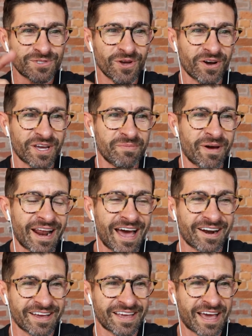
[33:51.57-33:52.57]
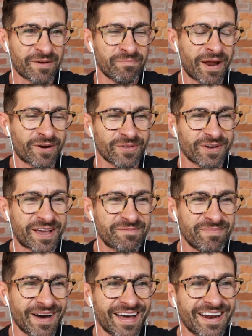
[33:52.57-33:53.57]
talking about how to get a better
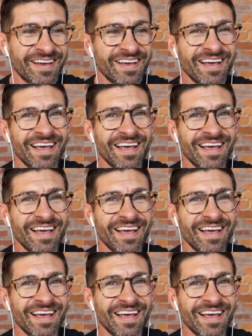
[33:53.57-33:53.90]
looking butt.